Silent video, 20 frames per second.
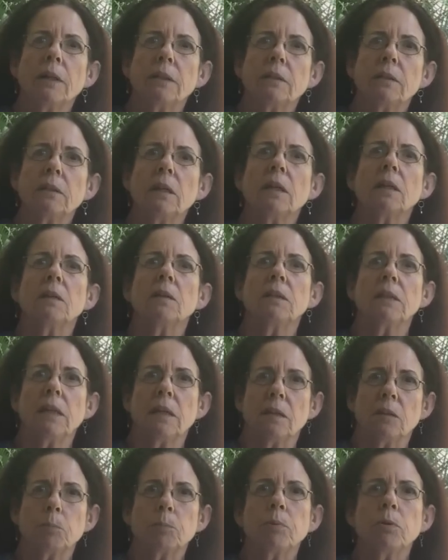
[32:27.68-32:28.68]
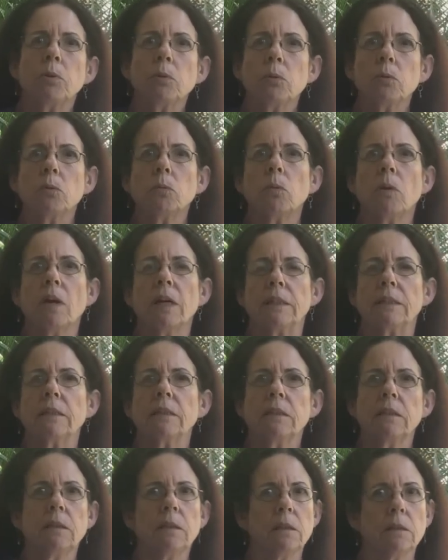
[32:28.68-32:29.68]
White, yeah, pure white,
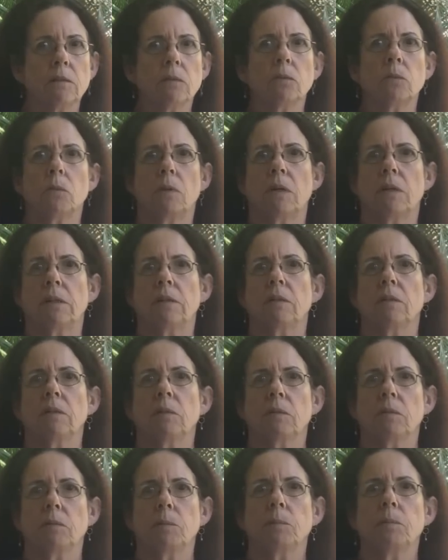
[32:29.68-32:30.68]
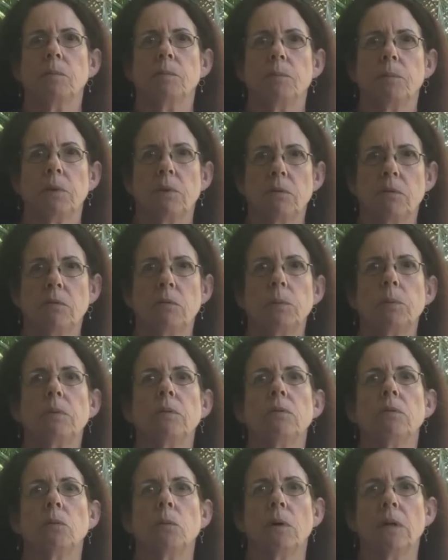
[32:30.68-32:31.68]
clinical white, pure
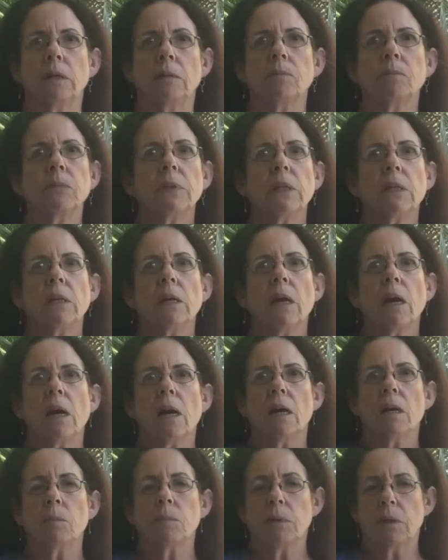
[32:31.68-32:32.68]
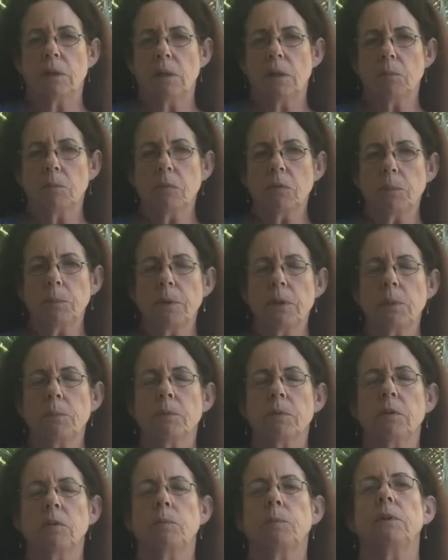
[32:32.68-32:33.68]
white. A number of
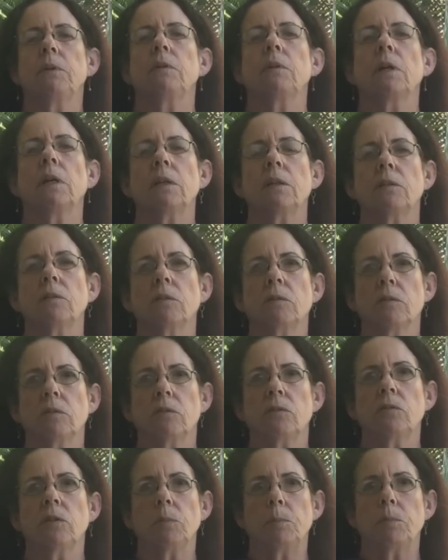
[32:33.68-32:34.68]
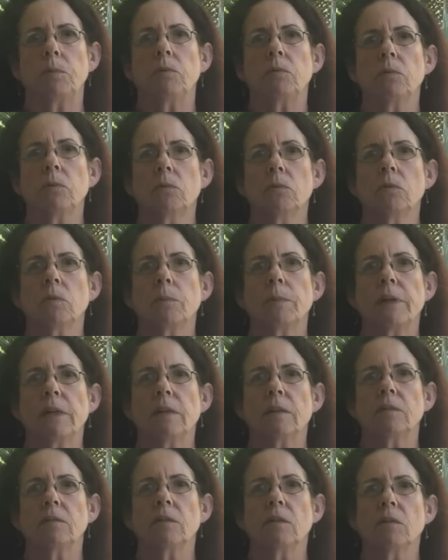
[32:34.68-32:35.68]
people who've been taken onto ships talk
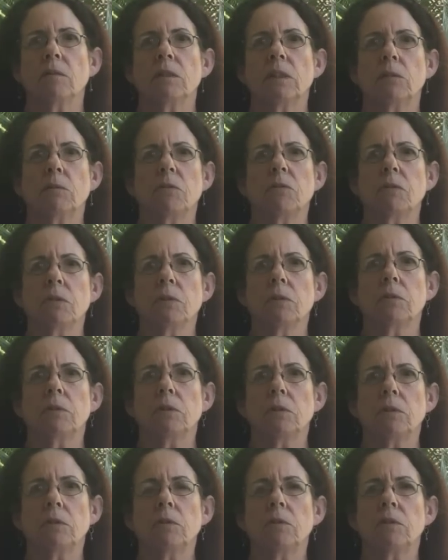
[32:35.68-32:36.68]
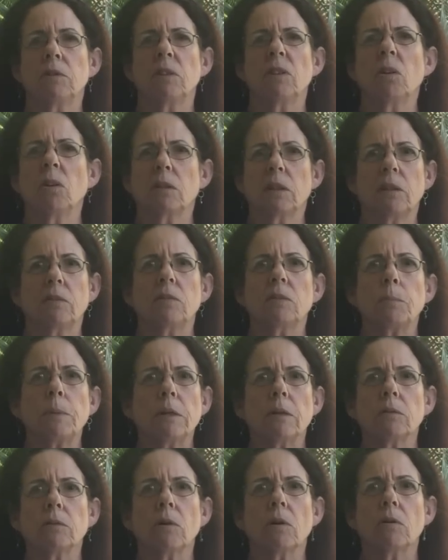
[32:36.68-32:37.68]
about, oh, they were filthy dirty, and oh, they
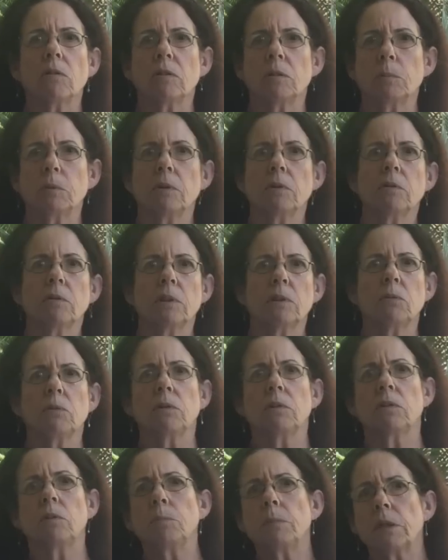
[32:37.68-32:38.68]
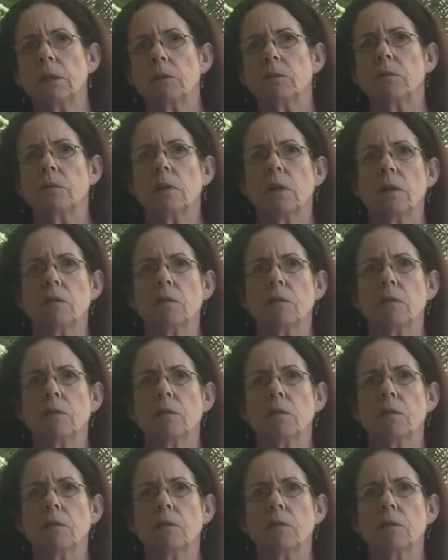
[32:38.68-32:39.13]
smelled horrible, or there was a smell of sulphur.